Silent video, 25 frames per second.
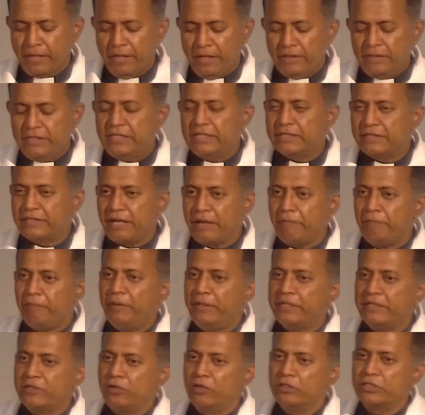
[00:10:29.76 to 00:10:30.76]
See, the temple
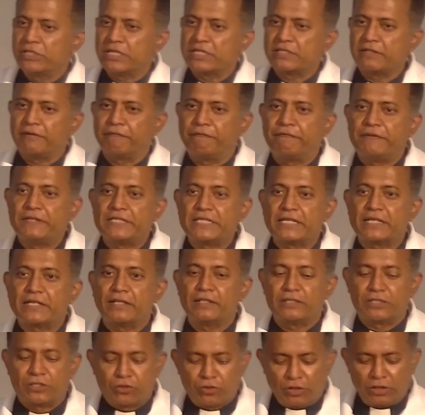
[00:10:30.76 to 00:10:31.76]
is not just a physical
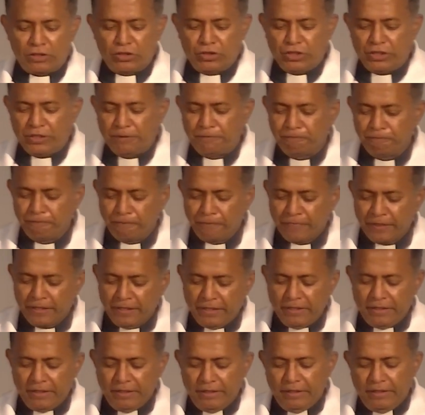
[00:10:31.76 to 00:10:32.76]
structure.
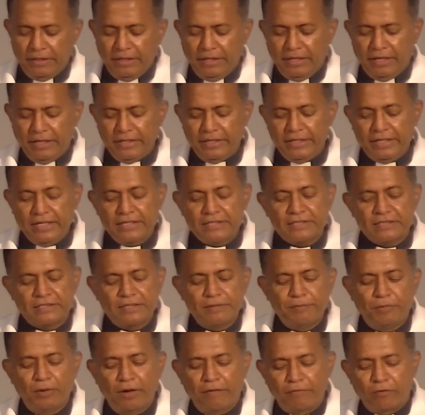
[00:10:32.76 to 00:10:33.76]
It is a
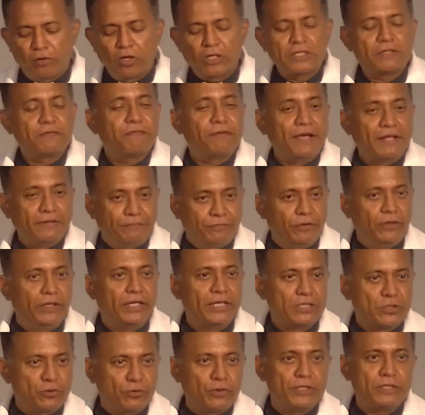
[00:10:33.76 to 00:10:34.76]
symbol of God's
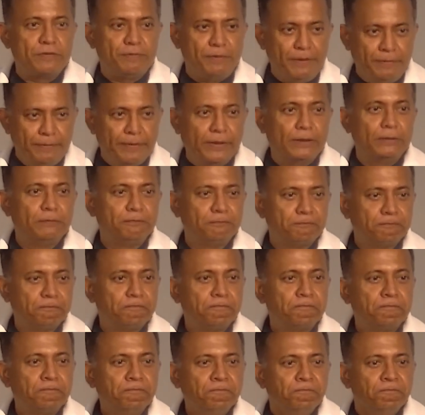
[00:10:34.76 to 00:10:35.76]
faithfulness to his people.
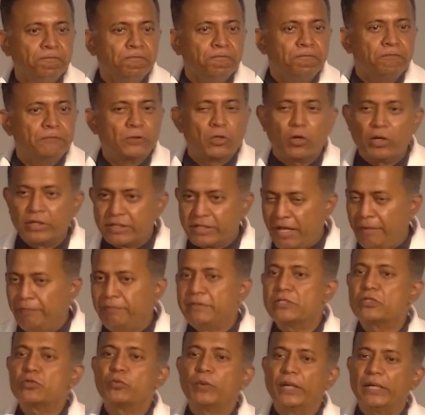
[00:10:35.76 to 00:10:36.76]
God kept
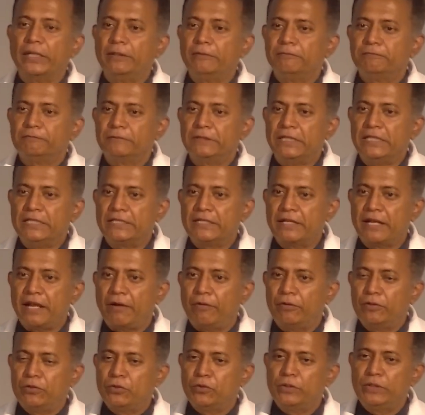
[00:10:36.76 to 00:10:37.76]
his word. He said, I
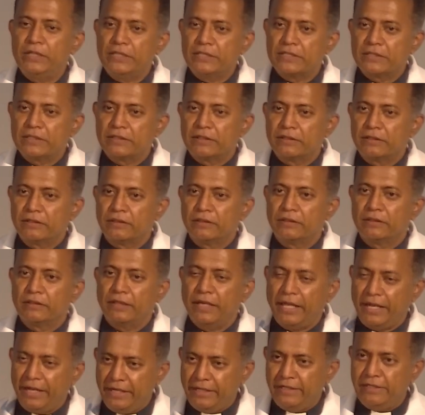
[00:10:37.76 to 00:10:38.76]
will do this,
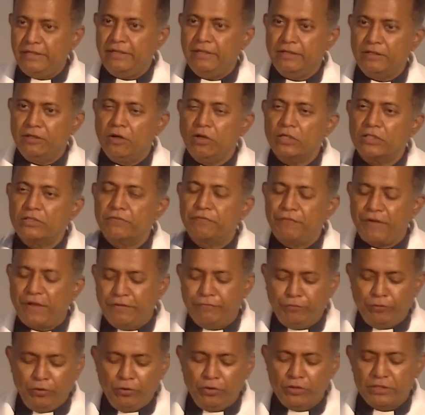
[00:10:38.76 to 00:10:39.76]
and I did it. God's
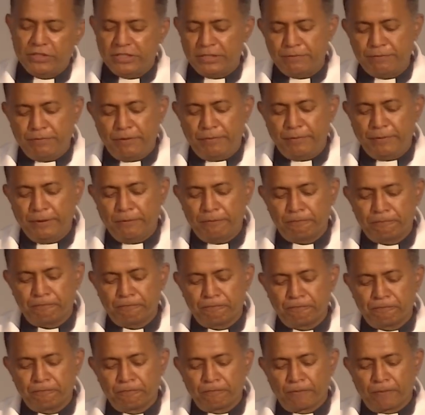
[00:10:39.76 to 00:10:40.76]
faithfulness to his people.
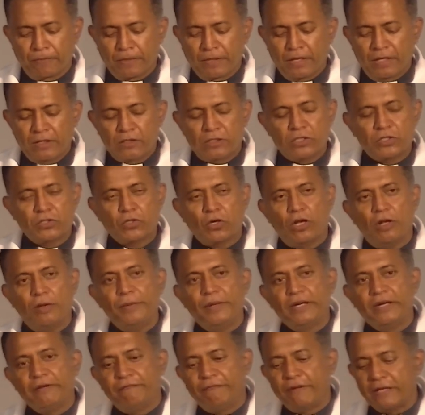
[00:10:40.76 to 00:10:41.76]
So
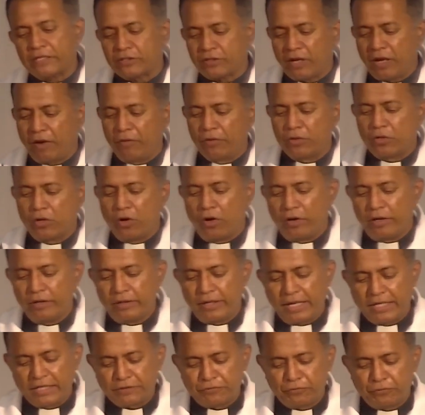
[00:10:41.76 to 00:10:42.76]
Solomon reflects on how God
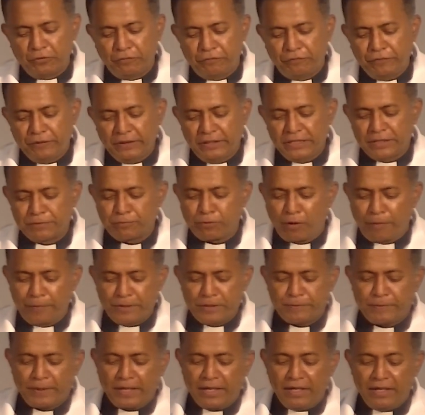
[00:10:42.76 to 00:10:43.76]
has fulfilled his
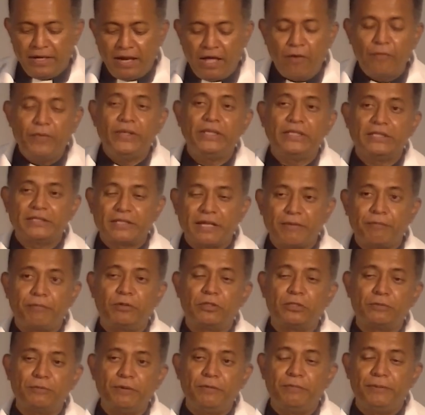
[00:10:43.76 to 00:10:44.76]
promise by allowing the temple
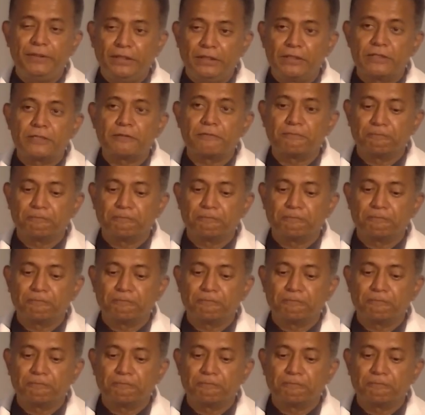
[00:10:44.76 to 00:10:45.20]
to be built.